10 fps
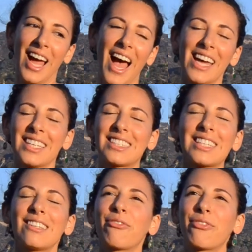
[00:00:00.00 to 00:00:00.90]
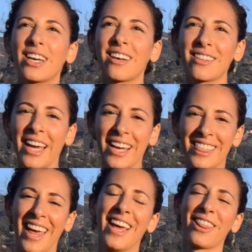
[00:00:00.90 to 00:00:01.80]
And it didn't feel like
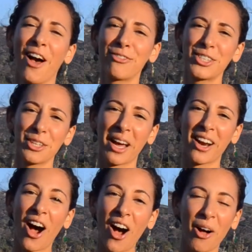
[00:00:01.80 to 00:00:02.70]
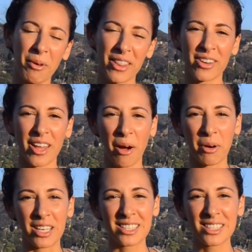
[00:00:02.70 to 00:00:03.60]
they loved you at all, whether that
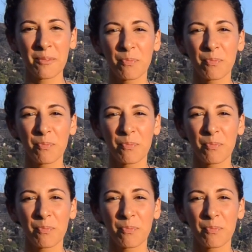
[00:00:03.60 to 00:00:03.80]
was